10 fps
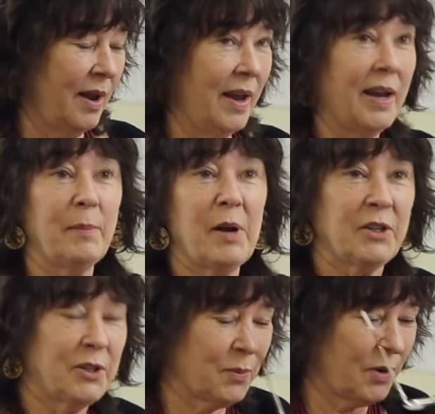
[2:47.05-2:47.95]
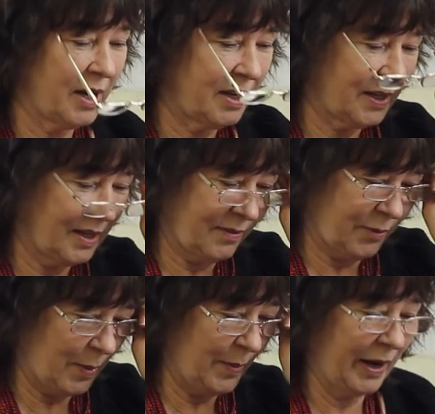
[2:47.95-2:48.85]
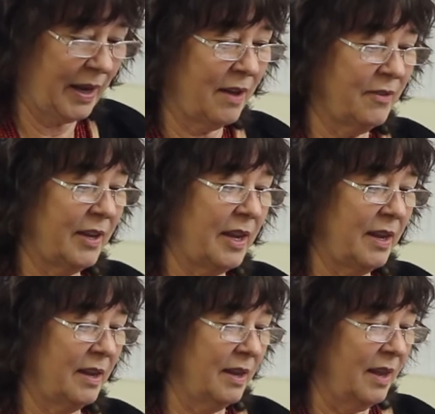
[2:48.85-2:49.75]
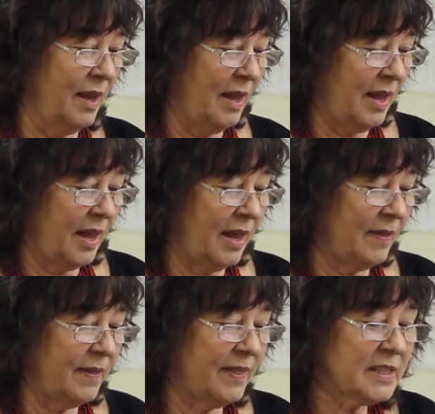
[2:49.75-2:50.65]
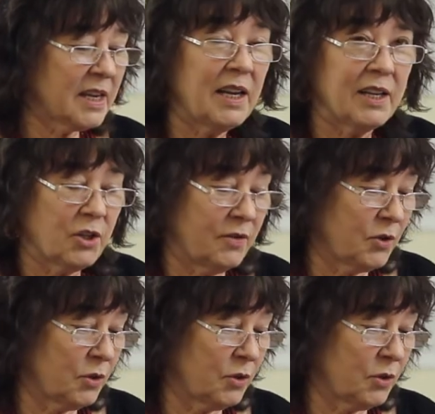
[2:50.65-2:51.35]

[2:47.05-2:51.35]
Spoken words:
And I might just read from the back cover here. This collection of